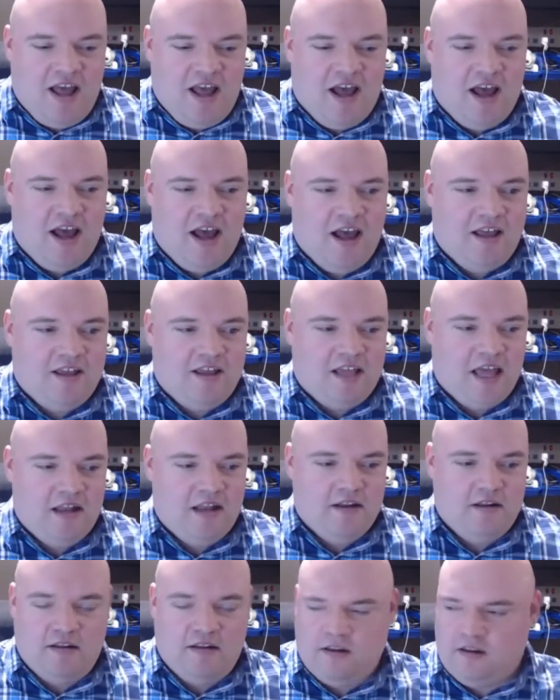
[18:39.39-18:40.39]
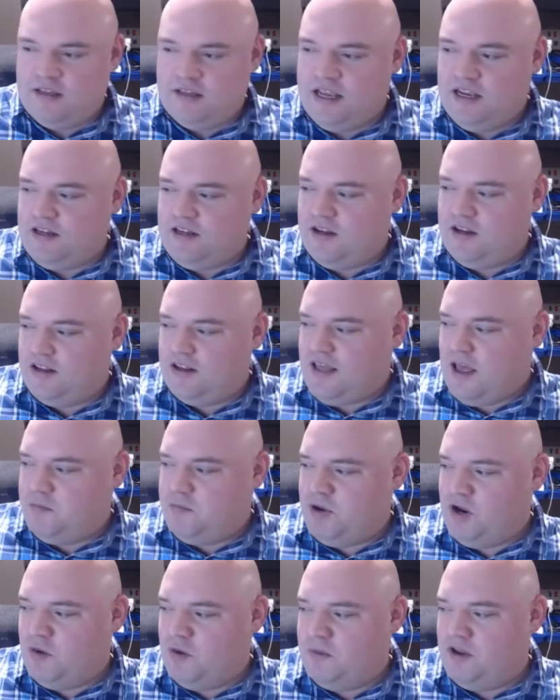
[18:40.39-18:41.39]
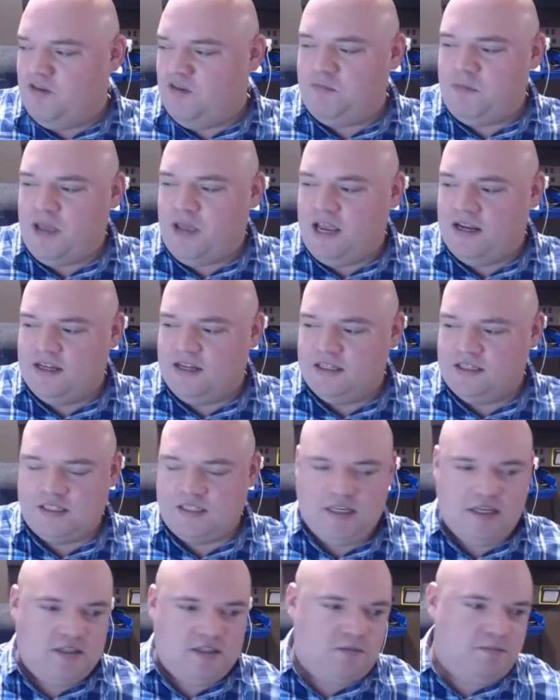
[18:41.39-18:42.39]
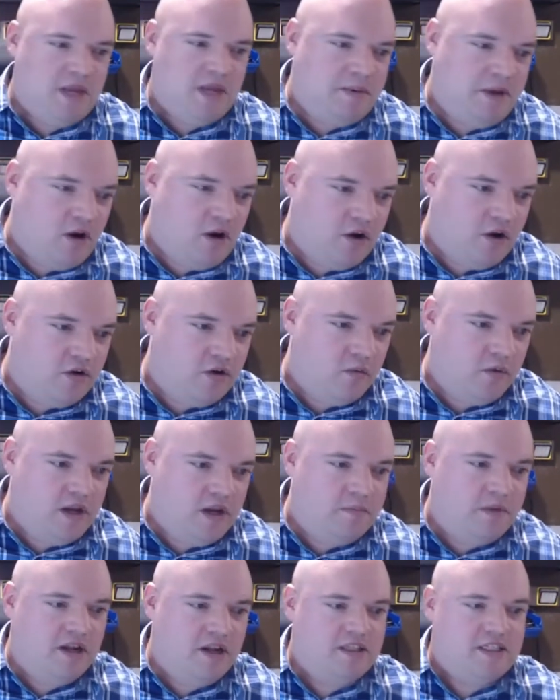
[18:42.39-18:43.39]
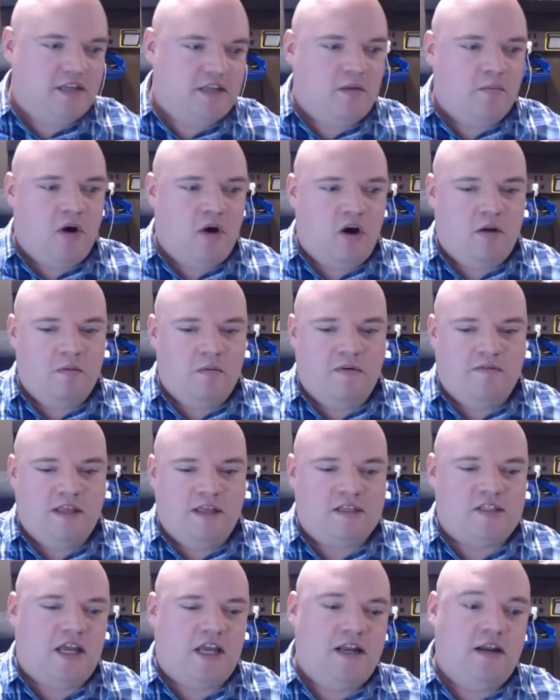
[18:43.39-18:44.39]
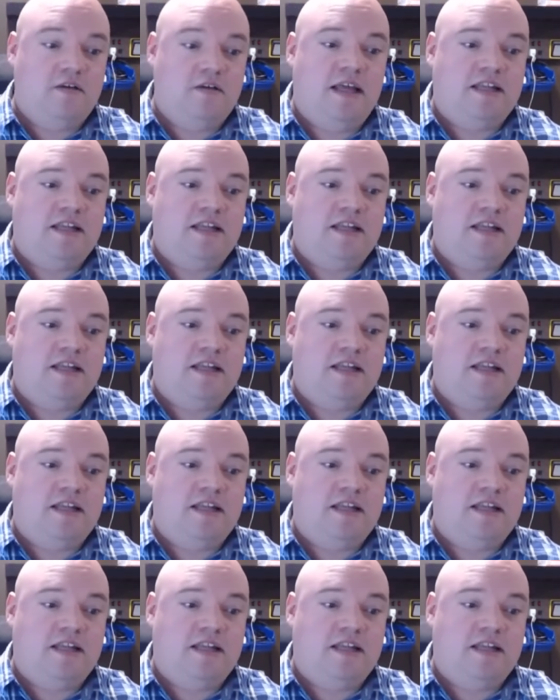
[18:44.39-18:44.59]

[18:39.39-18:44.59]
And the link to that pyramid of pain is maybe hard to read, but it's at the bottom of that slide here.